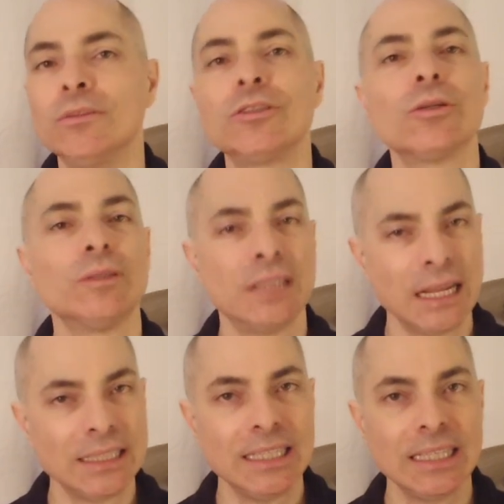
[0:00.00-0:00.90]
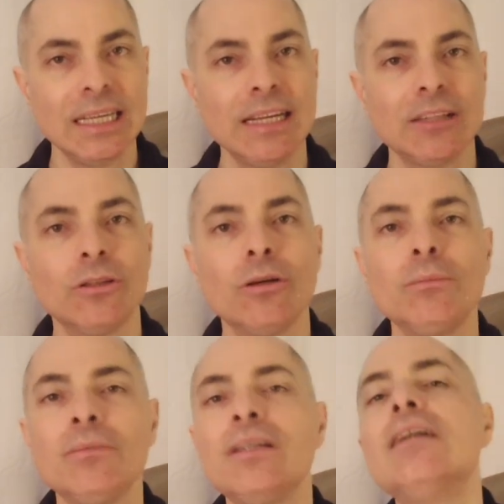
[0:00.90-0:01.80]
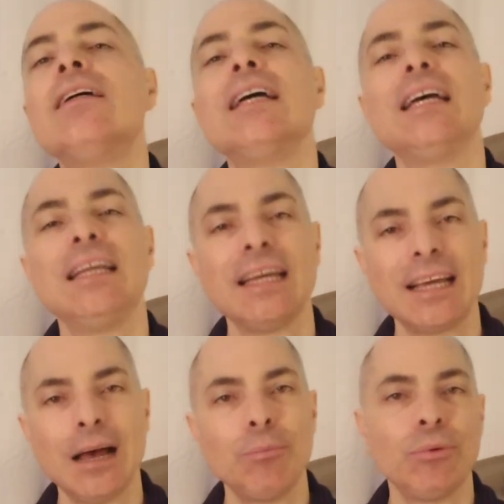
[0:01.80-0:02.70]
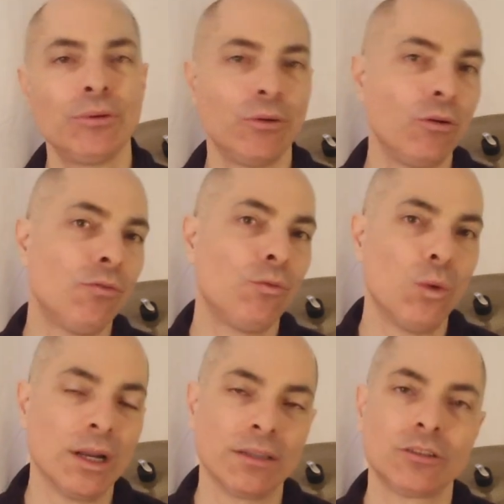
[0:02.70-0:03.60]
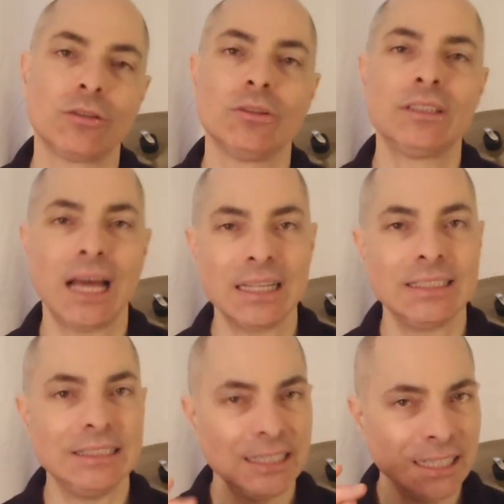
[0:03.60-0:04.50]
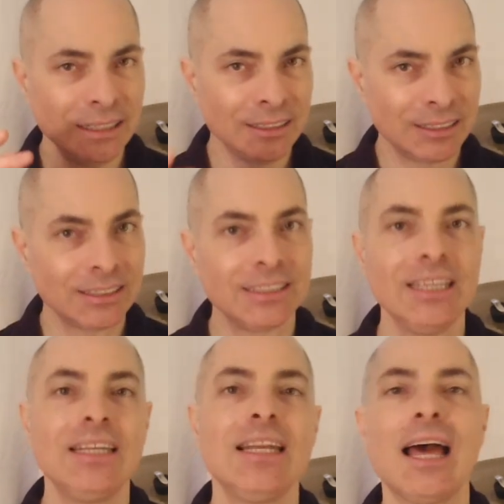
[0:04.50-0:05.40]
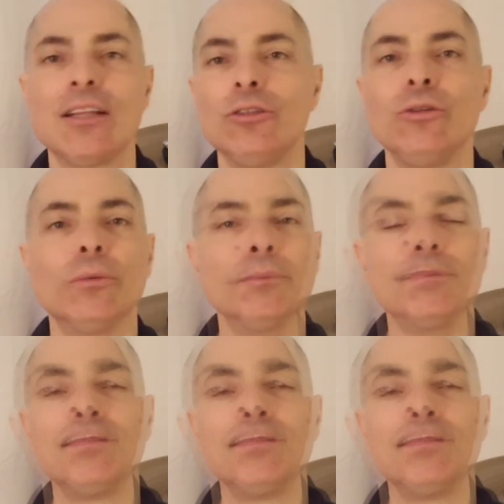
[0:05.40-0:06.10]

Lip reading: So tadi ginadom and a gap of 1. So tadi ginadom.